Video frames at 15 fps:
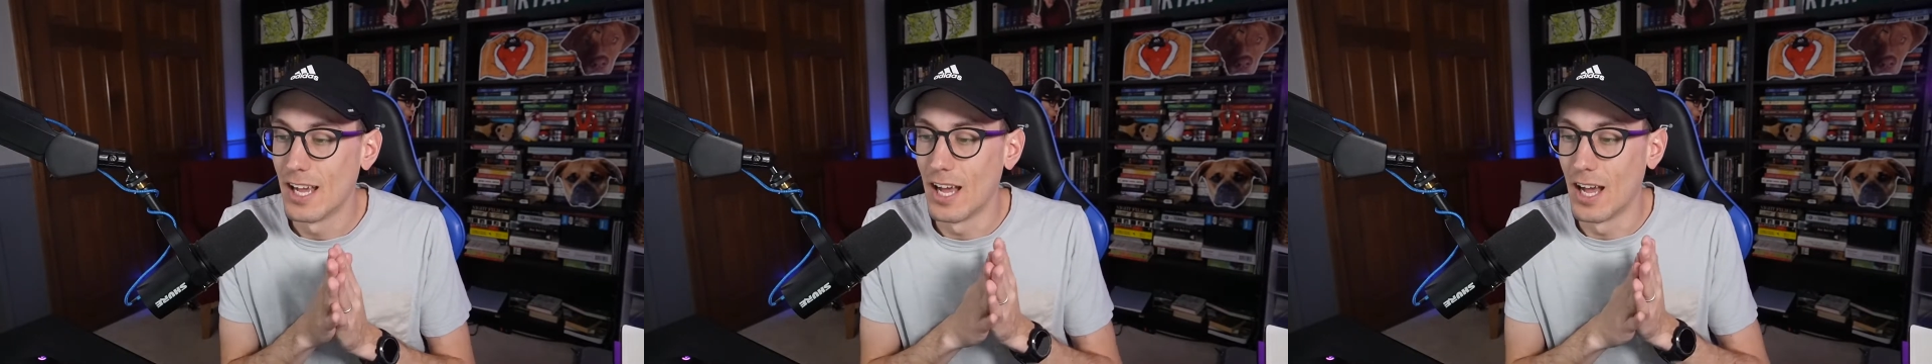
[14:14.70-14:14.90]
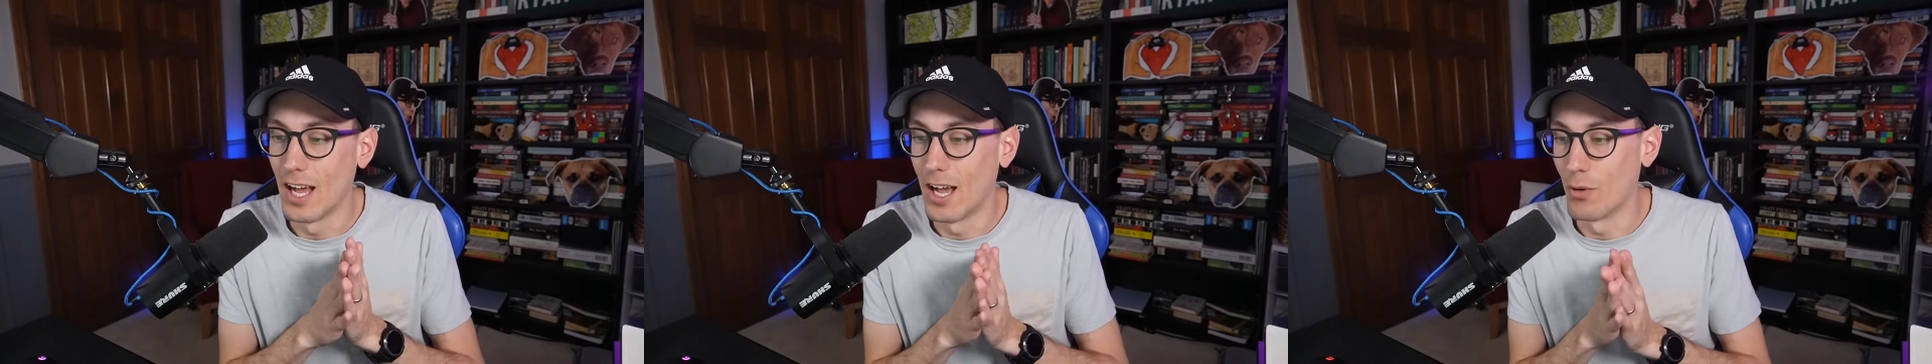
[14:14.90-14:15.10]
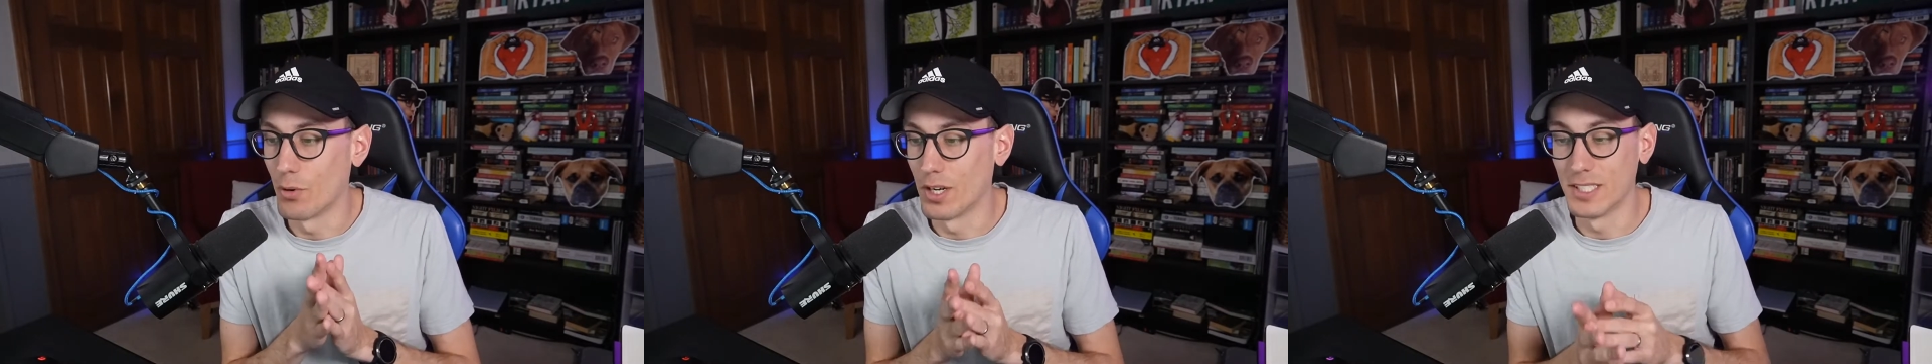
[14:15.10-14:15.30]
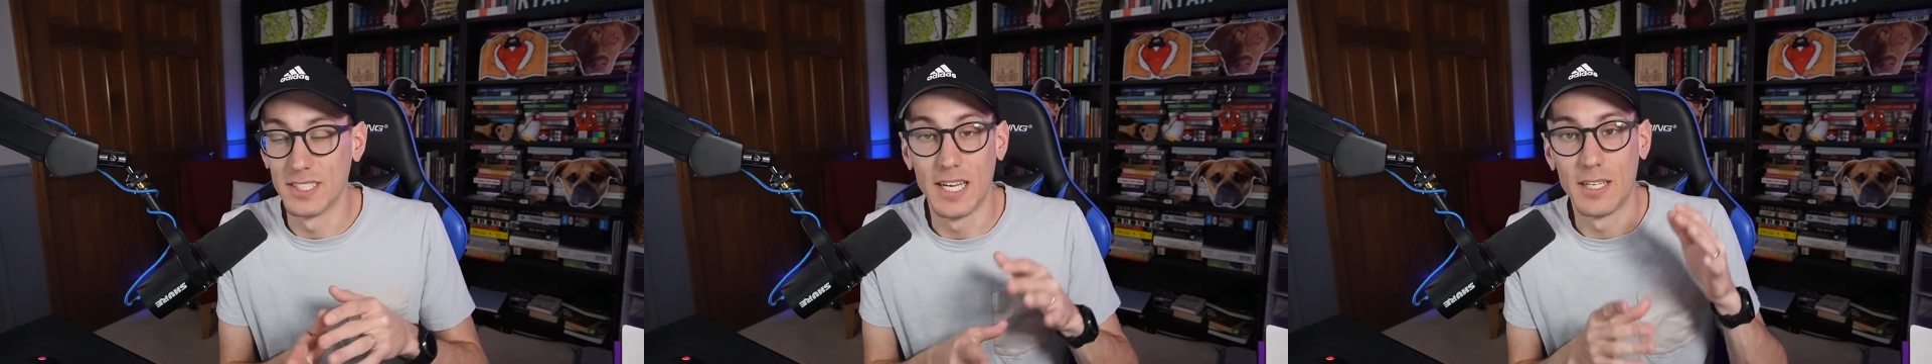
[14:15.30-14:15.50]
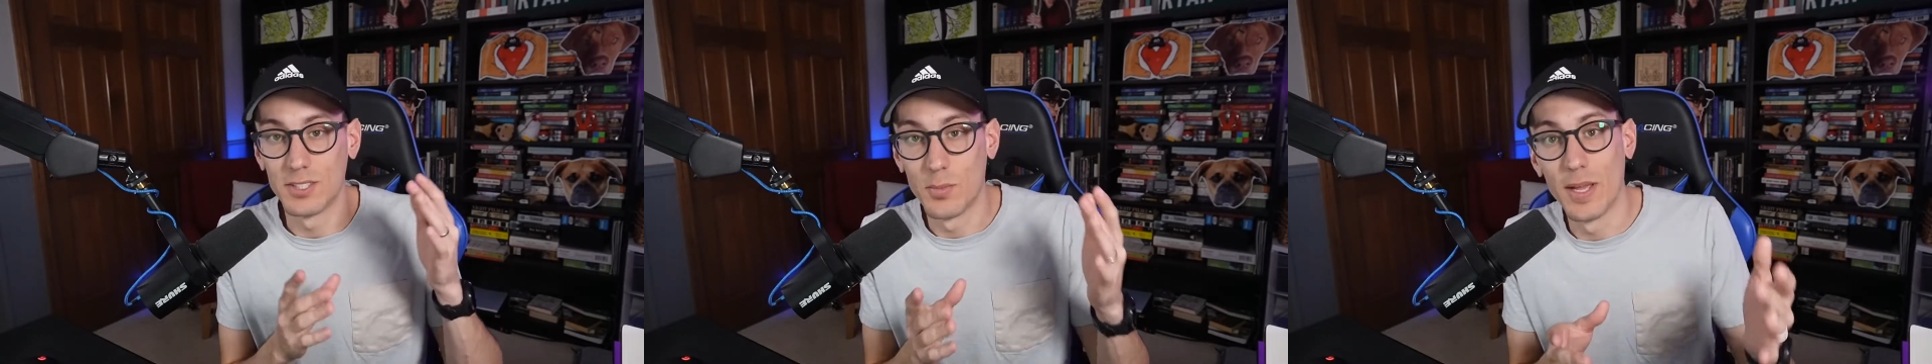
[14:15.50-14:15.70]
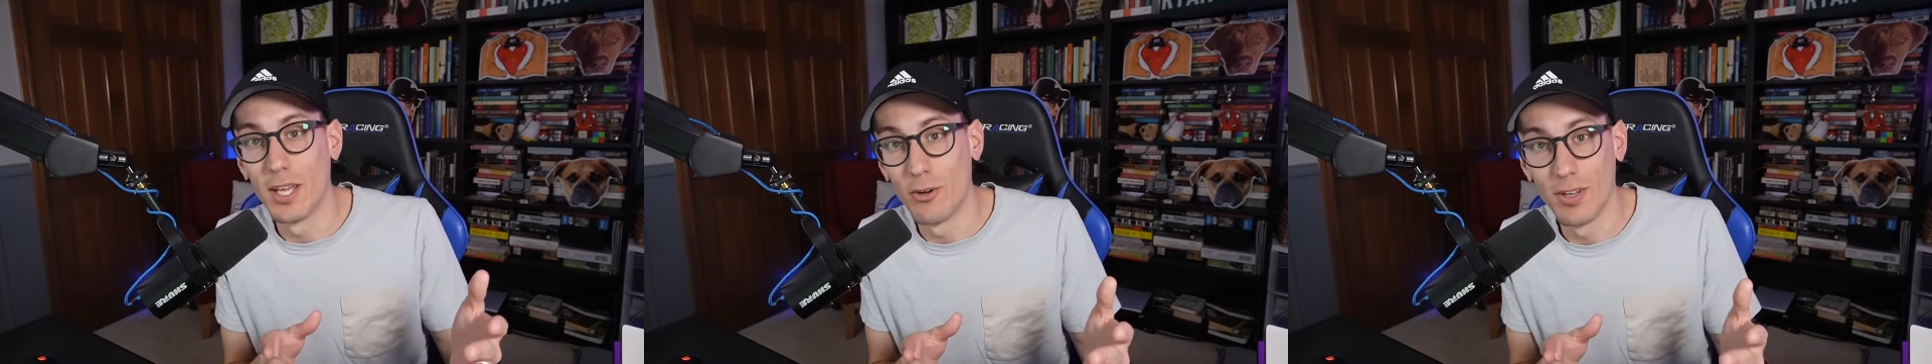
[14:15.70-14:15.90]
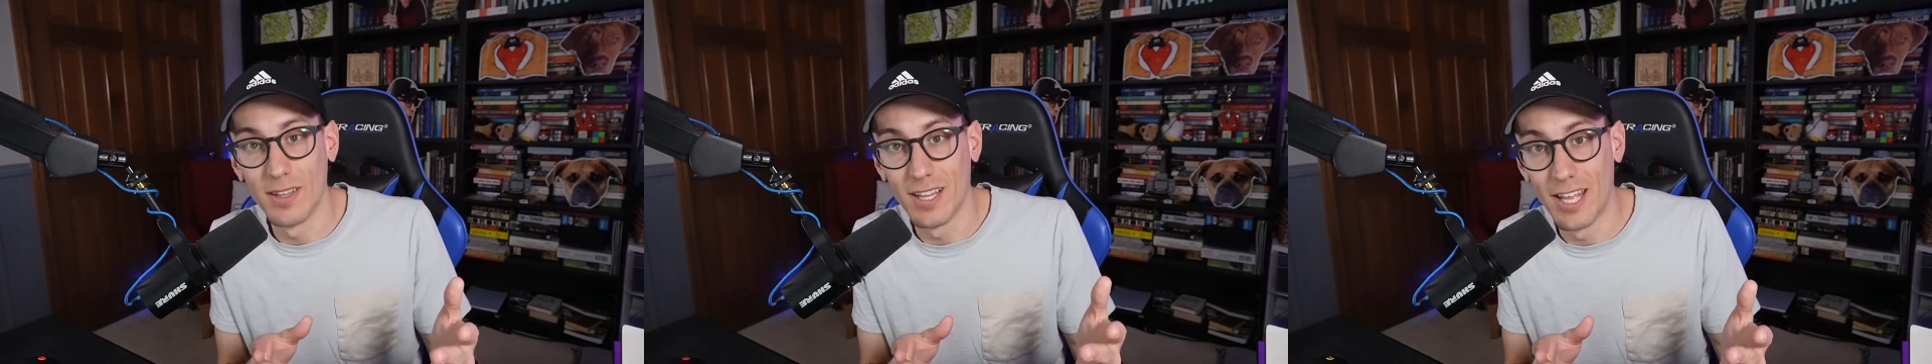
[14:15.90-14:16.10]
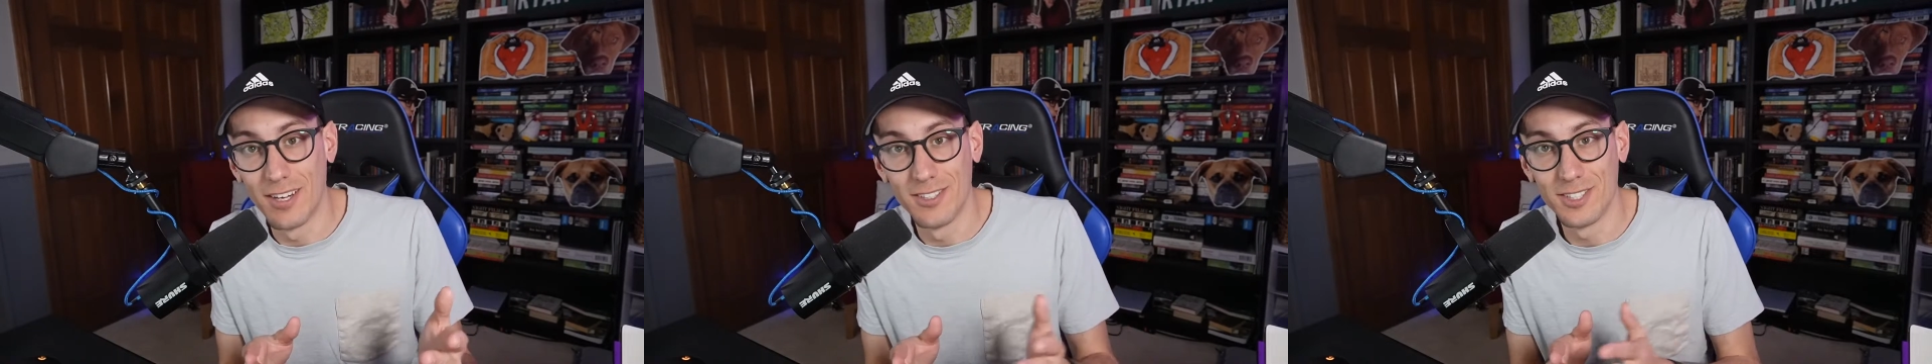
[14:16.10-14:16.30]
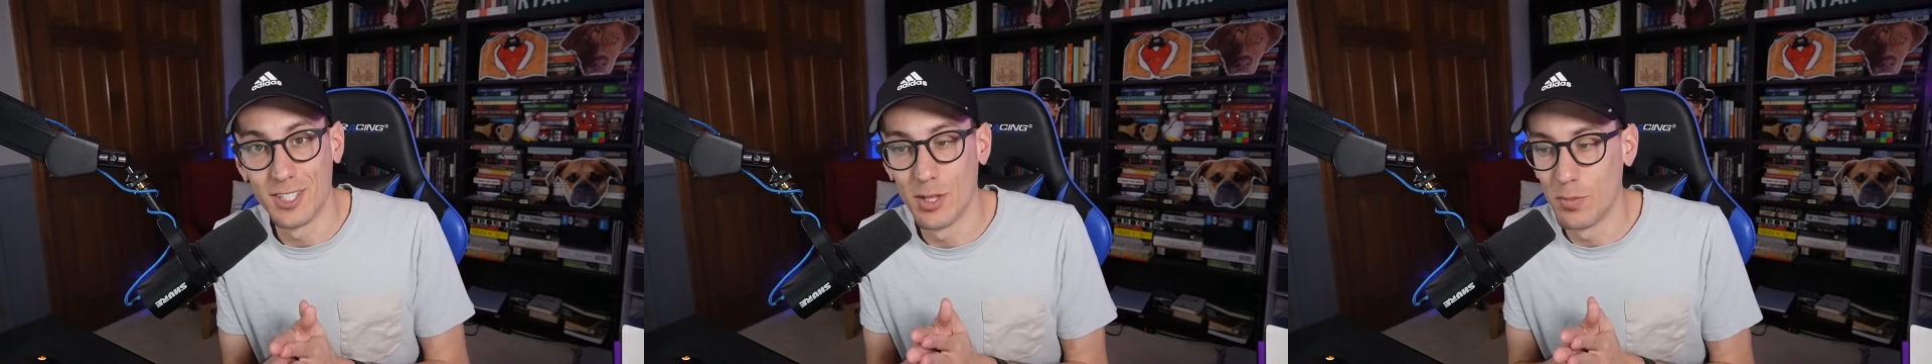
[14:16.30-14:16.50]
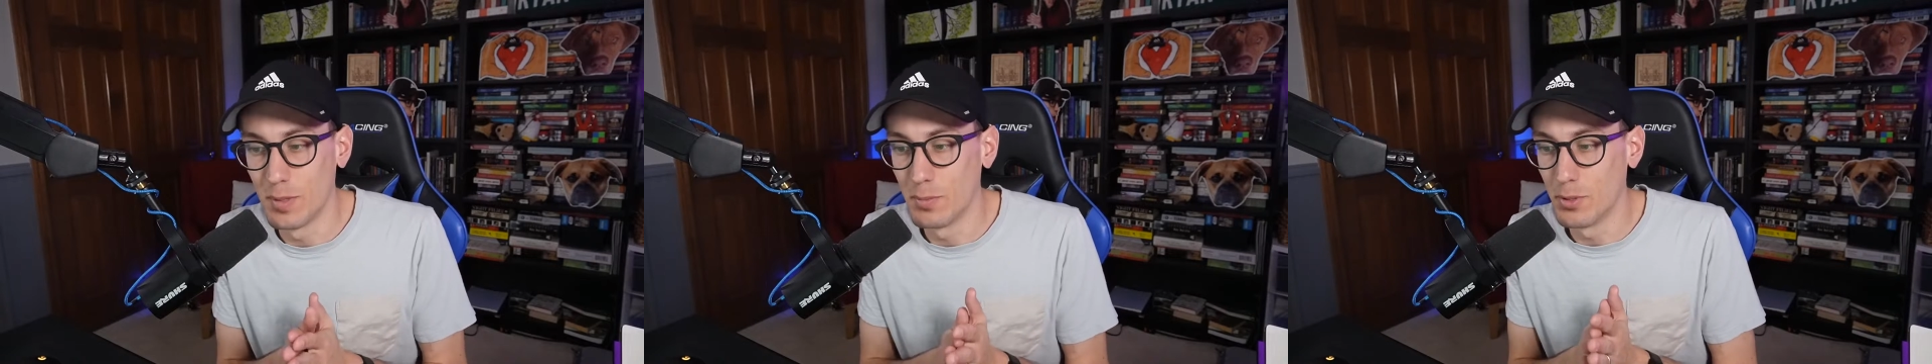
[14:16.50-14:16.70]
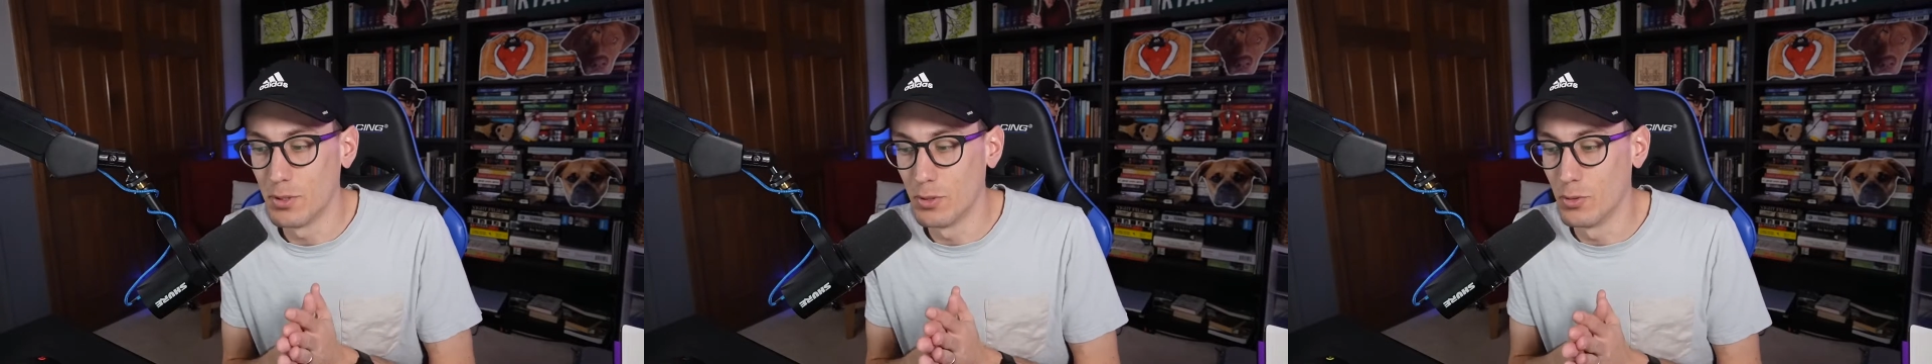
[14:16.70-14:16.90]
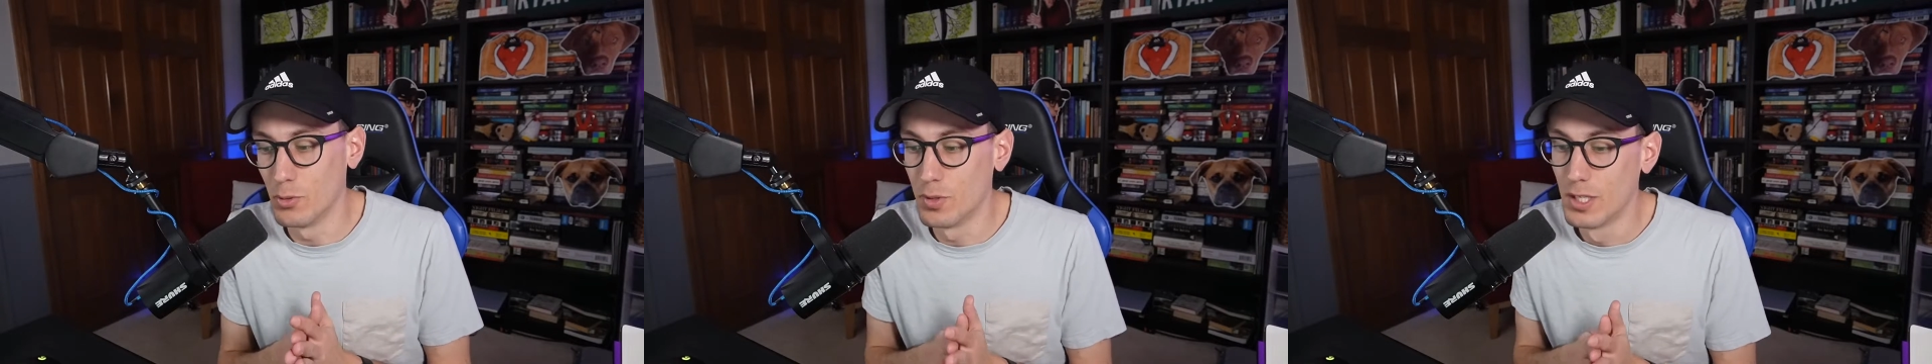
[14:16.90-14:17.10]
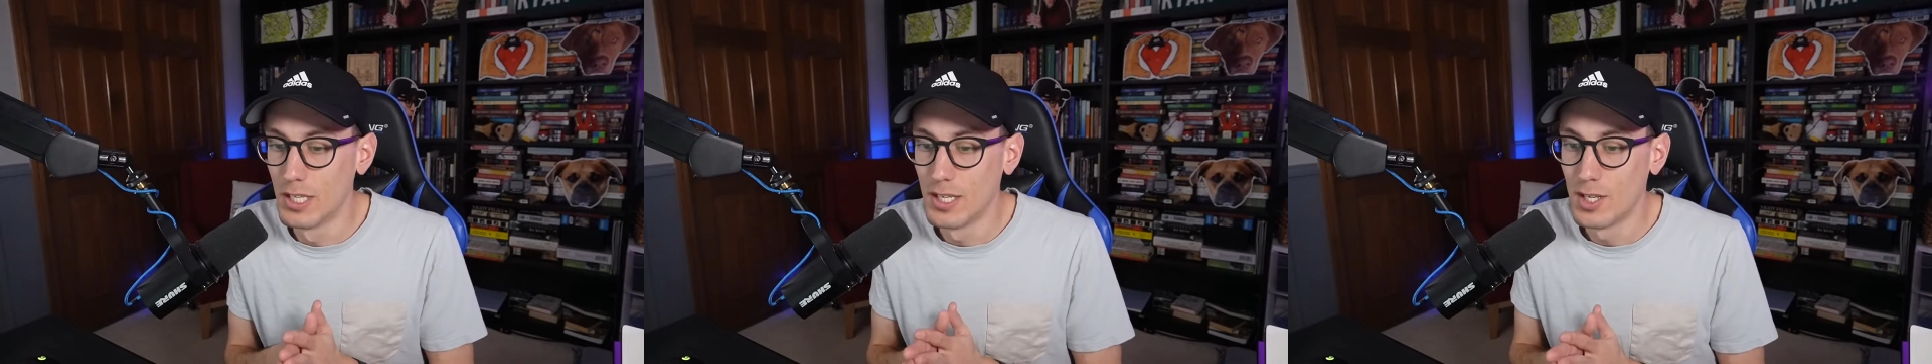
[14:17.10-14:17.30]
Uh, we're going to send out some handwritten letters to the people who